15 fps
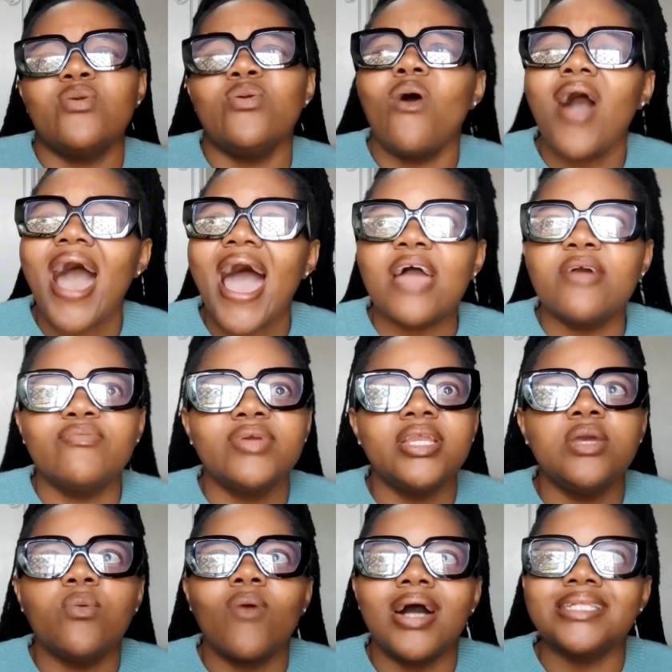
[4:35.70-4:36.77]
yo, I
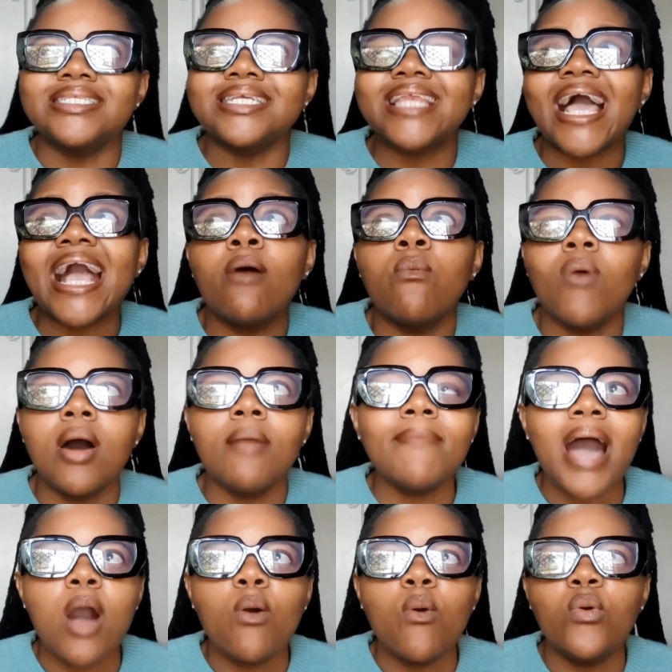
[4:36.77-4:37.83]
really want it. Like, I
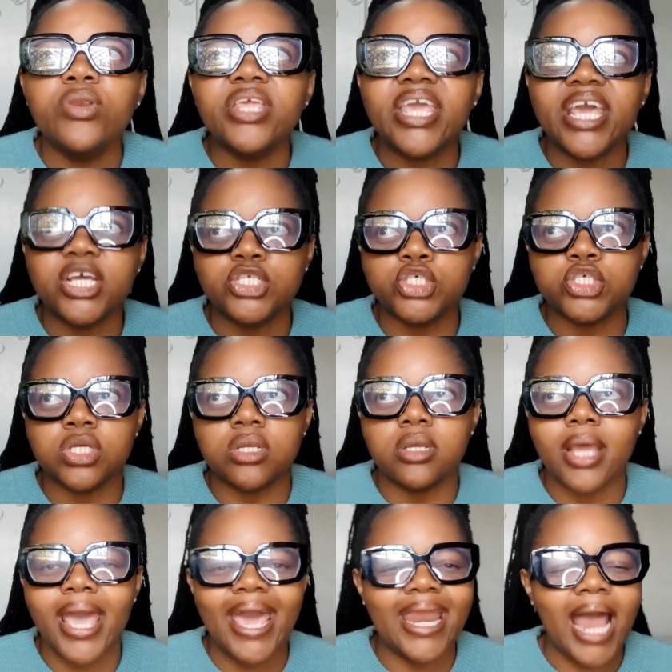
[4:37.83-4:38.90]
want my own
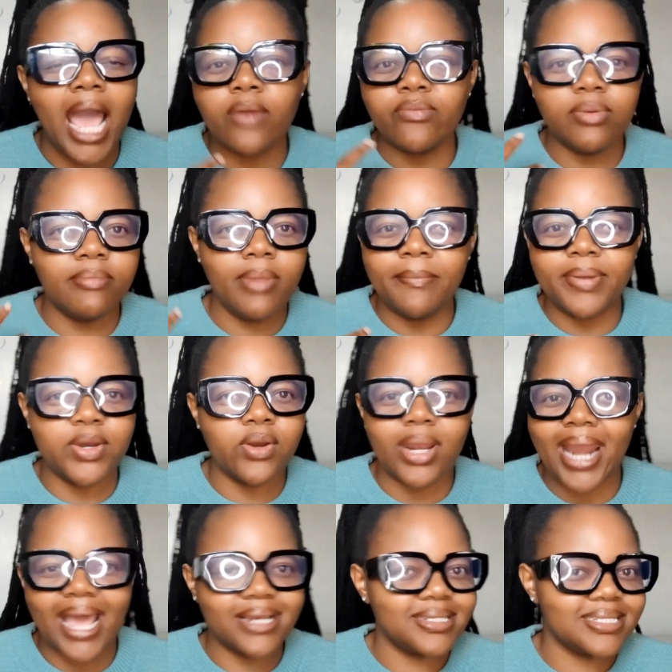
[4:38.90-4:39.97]
kitchen. And I remember
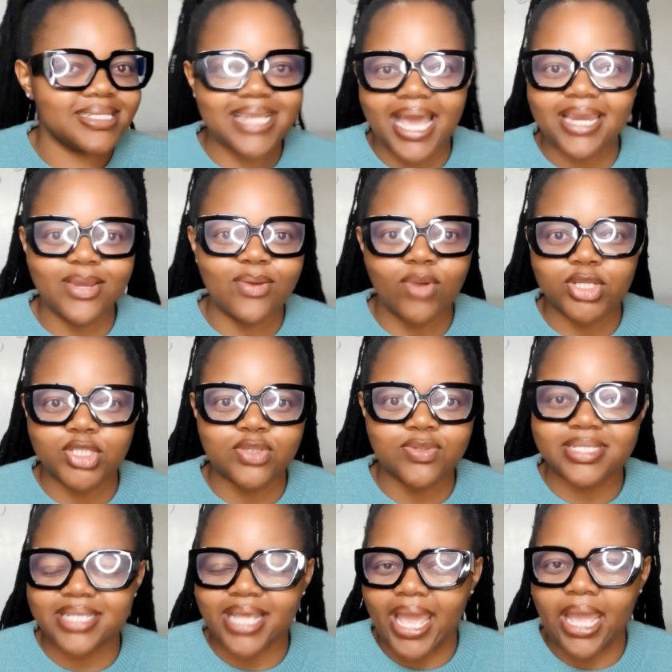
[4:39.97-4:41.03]
not understanding what she
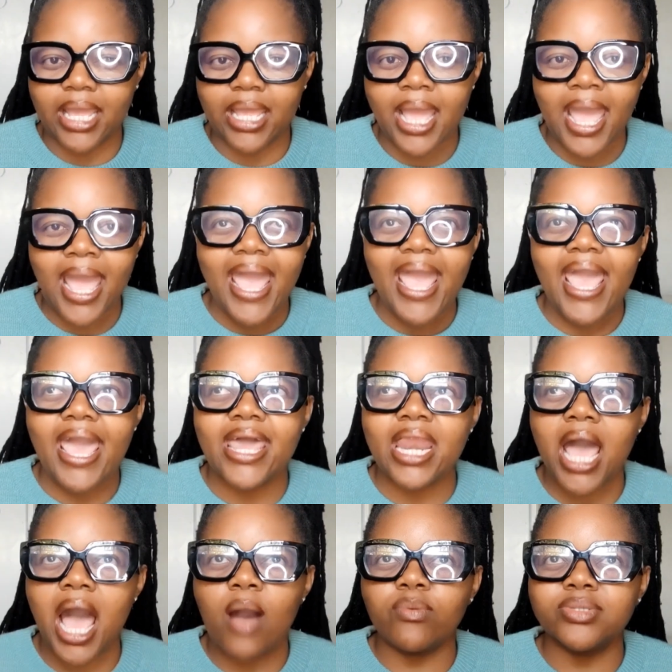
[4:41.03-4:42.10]
was saying.
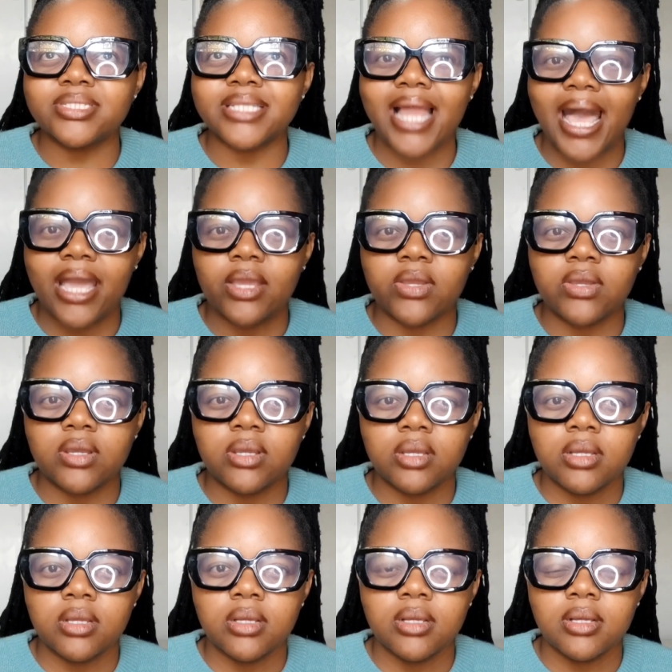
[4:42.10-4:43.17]
And I was like,
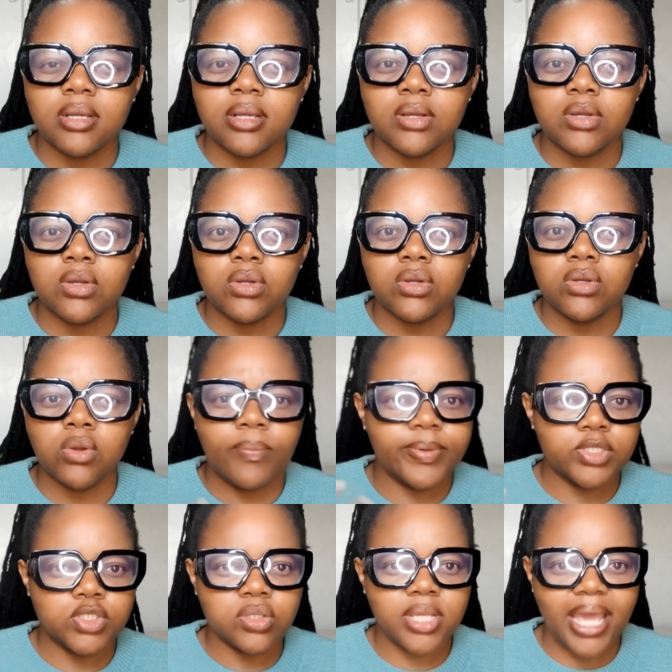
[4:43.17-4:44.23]
no,
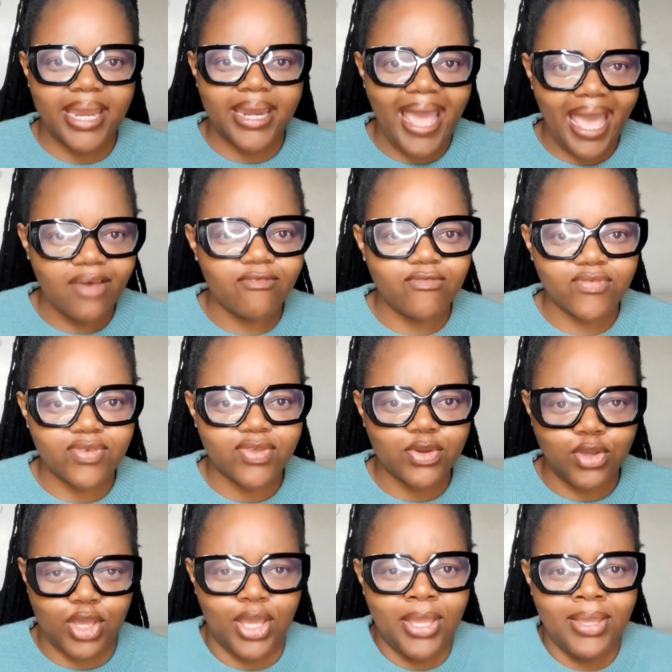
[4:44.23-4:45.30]
but you can have
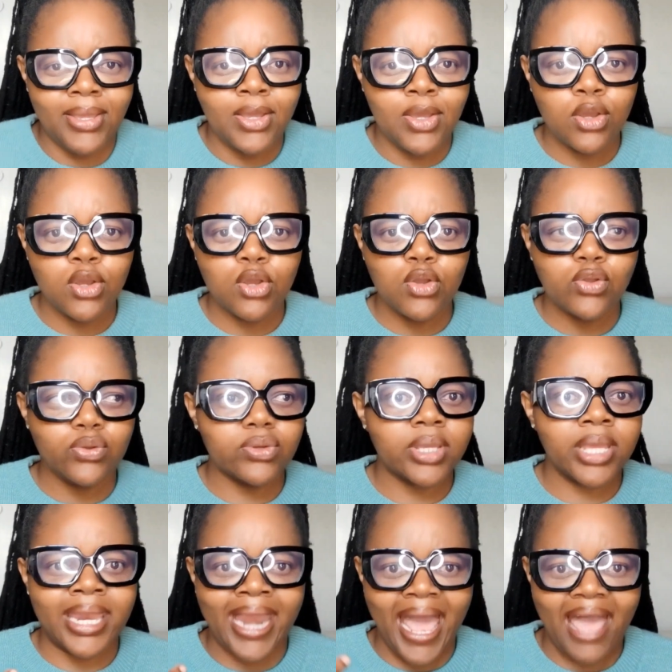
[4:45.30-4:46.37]
you
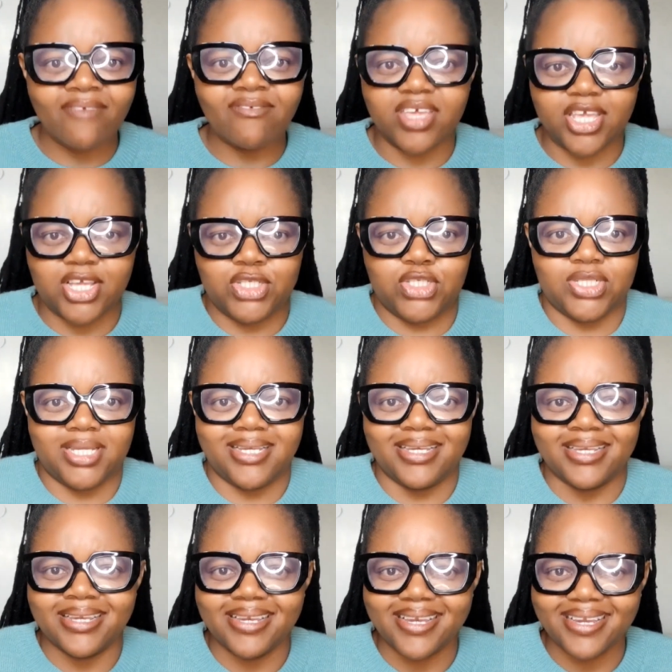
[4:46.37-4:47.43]
can have a
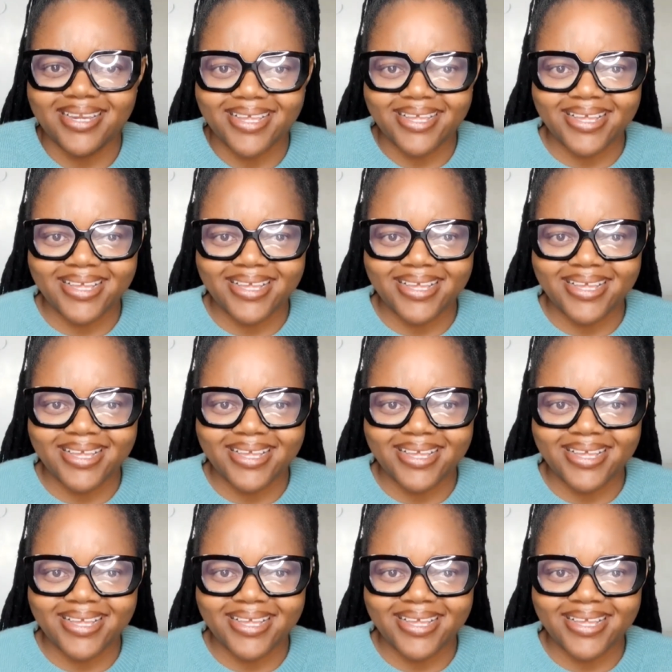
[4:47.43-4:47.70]
kitchen.